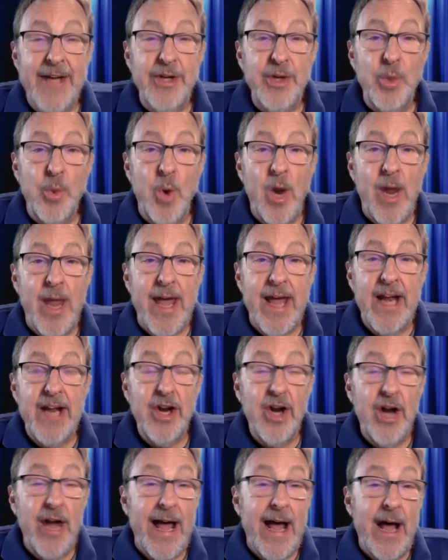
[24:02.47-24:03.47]
you work out of
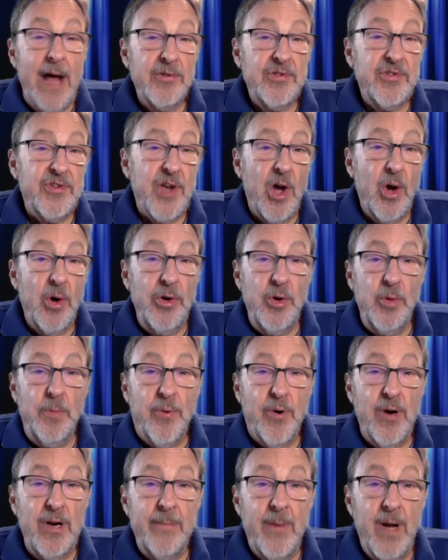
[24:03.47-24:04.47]
your house so you
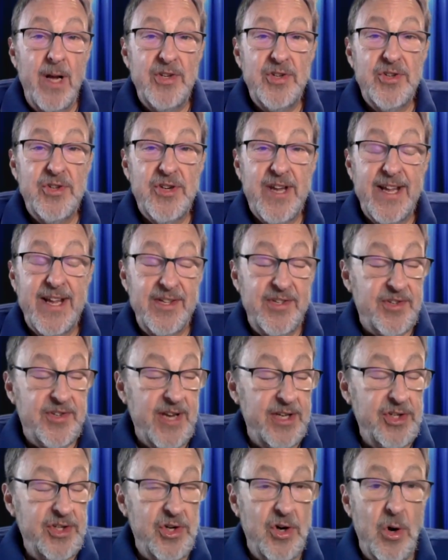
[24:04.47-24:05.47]
pretty much can
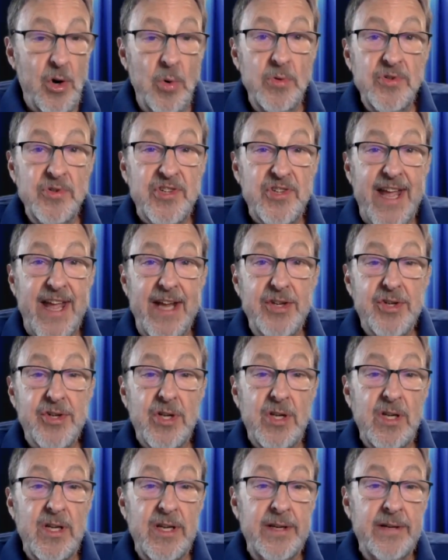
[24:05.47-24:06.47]
set your own
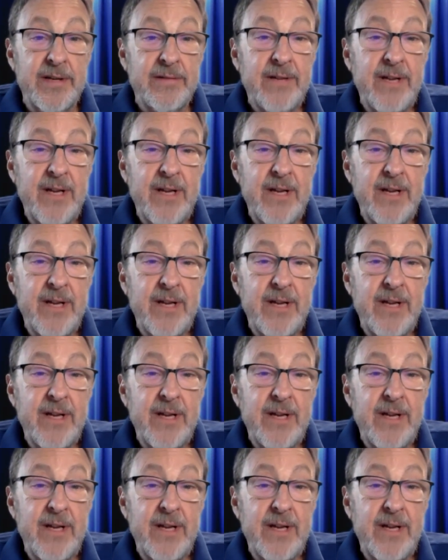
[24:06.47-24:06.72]
schedule and